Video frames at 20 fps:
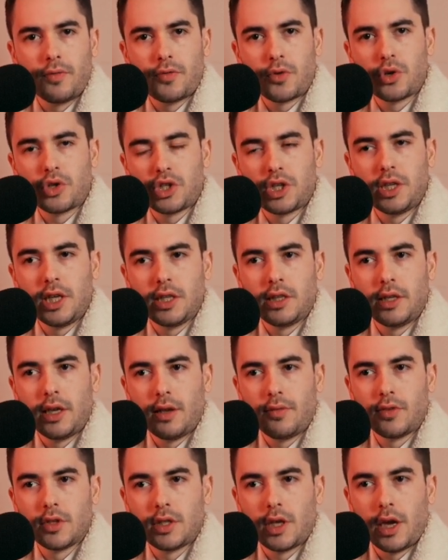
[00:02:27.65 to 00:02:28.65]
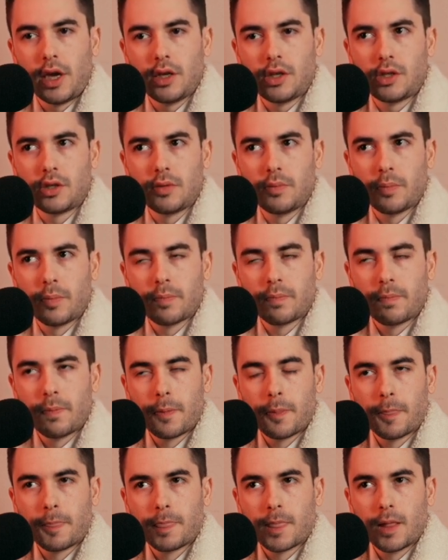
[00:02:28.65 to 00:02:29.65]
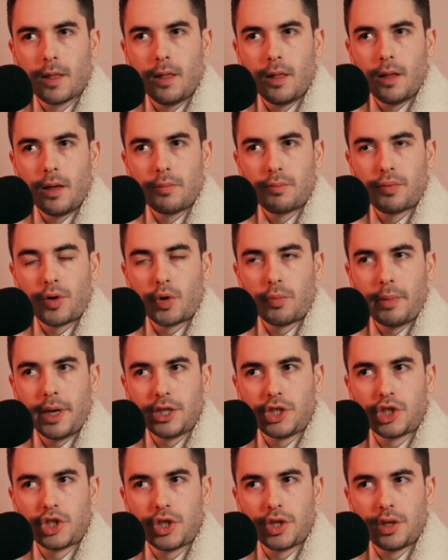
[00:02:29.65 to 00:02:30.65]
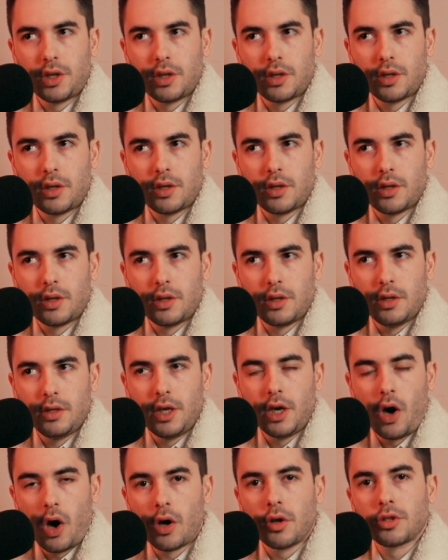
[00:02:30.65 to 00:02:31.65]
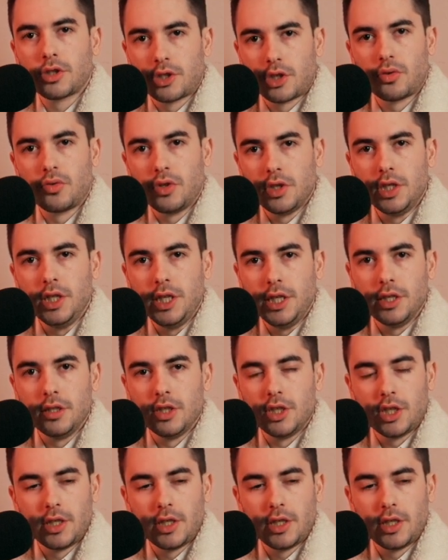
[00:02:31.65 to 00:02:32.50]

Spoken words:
First, you need the invitation. Permission, you also need.